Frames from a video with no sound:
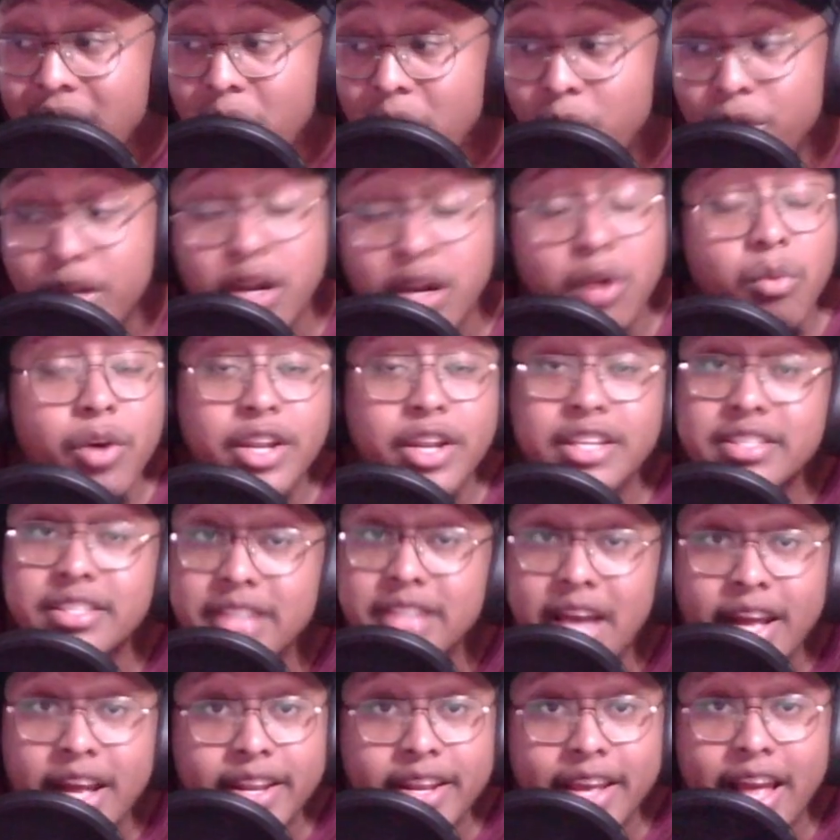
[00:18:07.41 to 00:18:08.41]
We don't want to
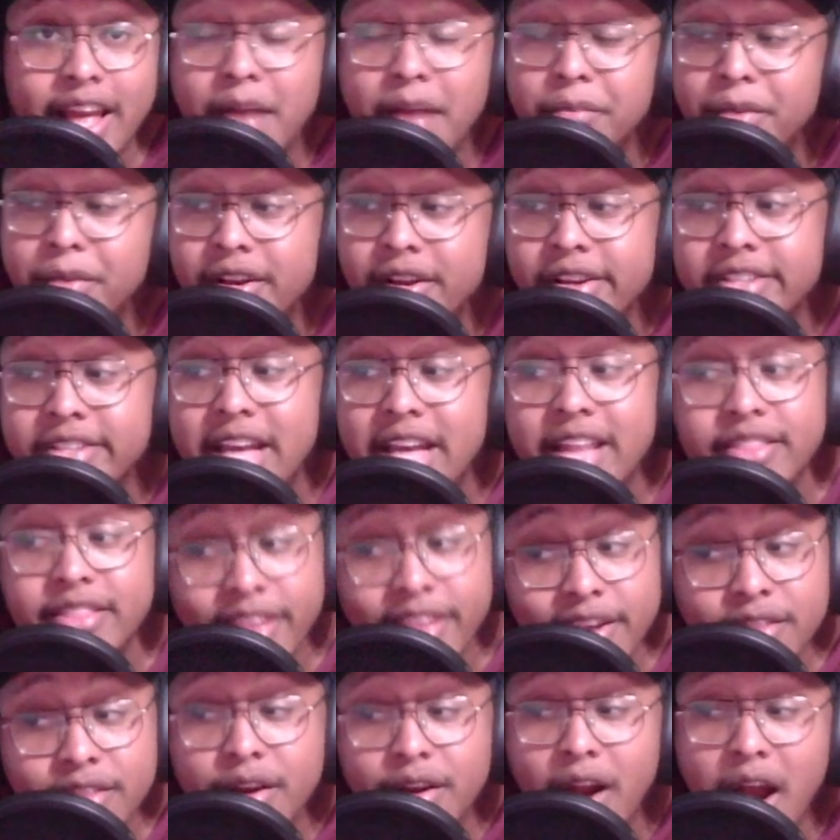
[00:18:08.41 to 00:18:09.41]
sign a guy because I
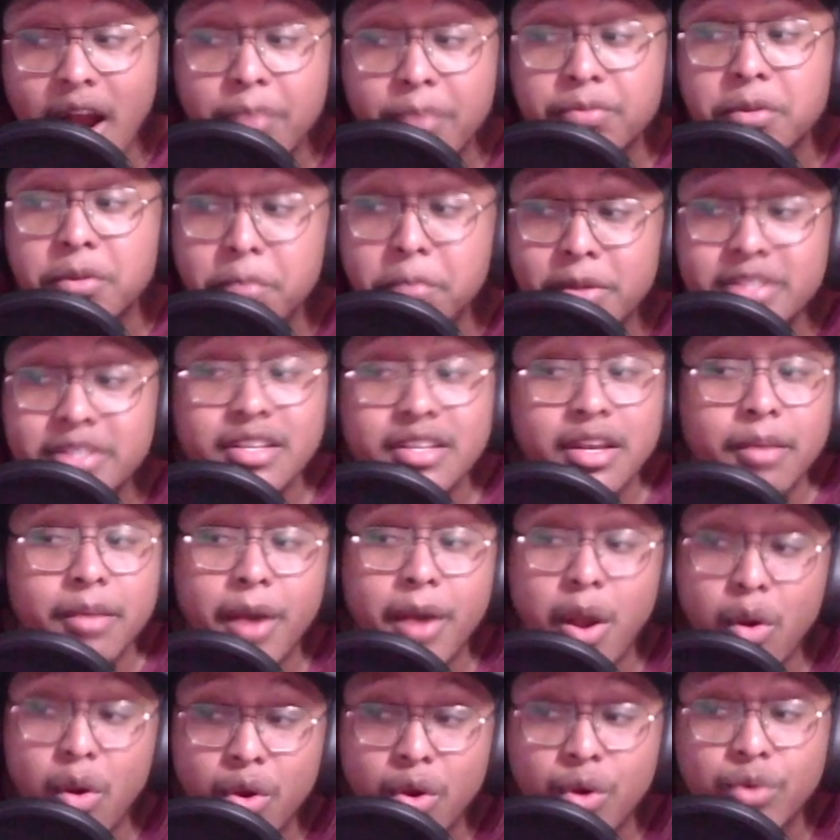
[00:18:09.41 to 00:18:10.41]
think they're optimistic
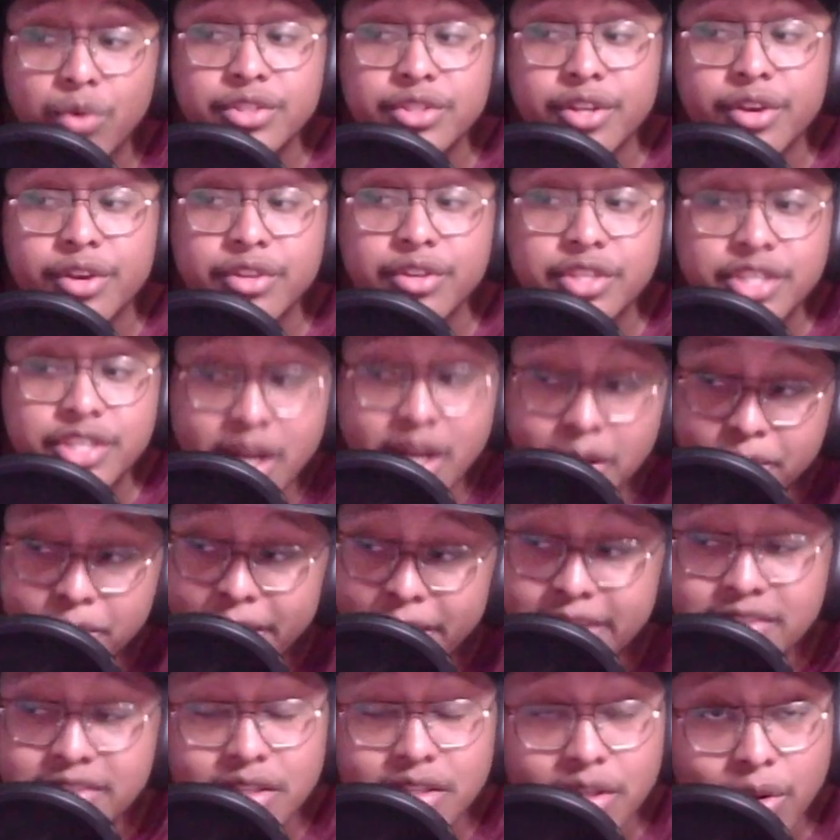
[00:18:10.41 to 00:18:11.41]
about Cole Turner, John
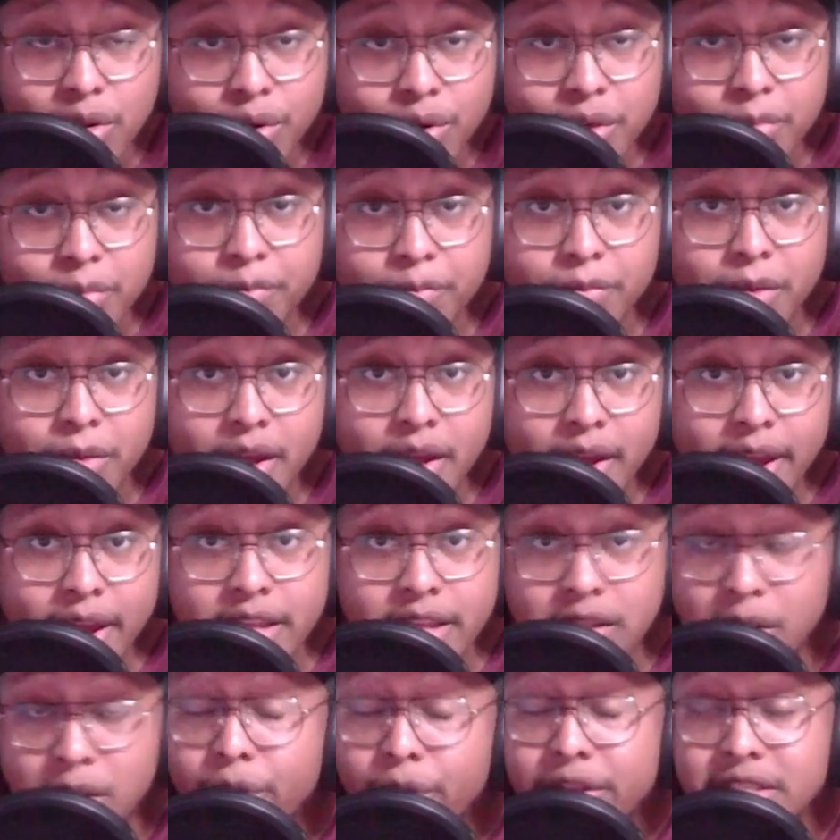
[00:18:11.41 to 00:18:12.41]
Bates, and Logan
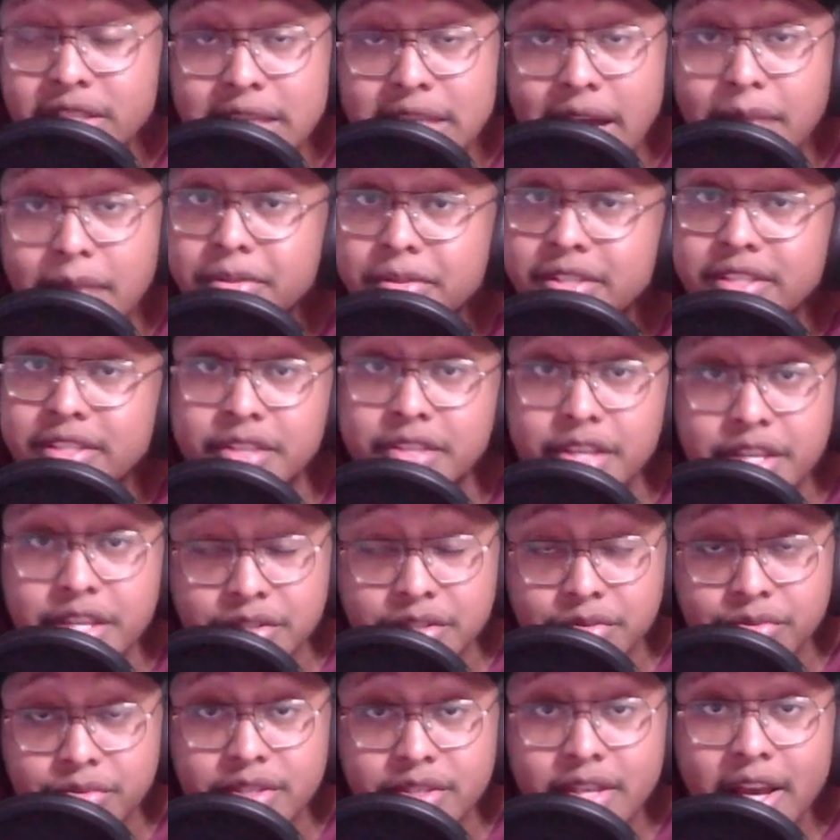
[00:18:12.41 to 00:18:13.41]
and Logan Thomas's
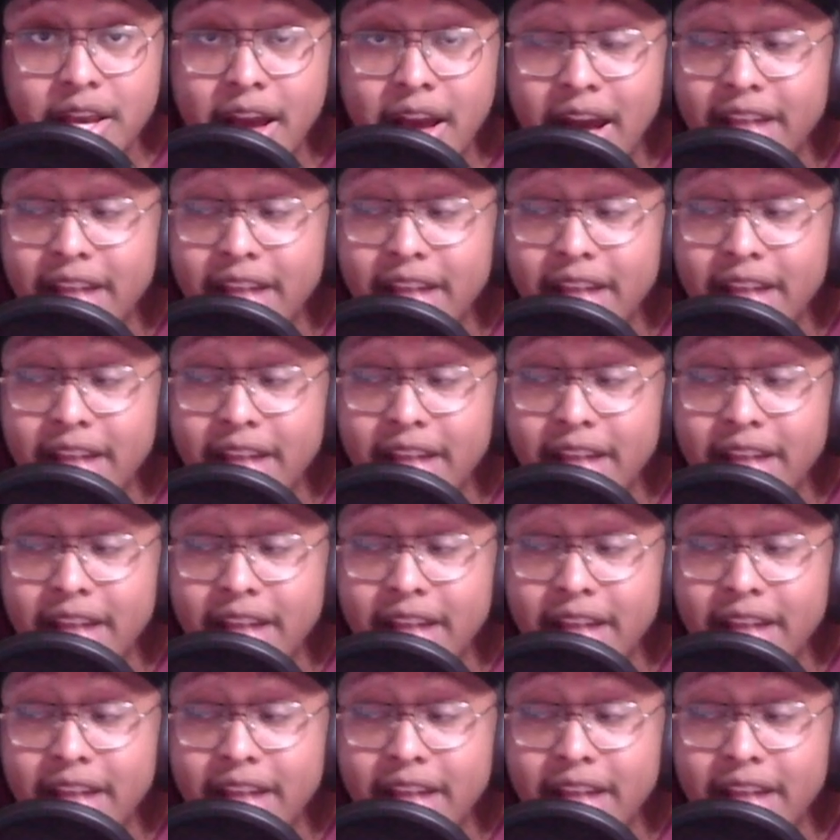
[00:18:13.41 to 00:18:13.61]
injuries.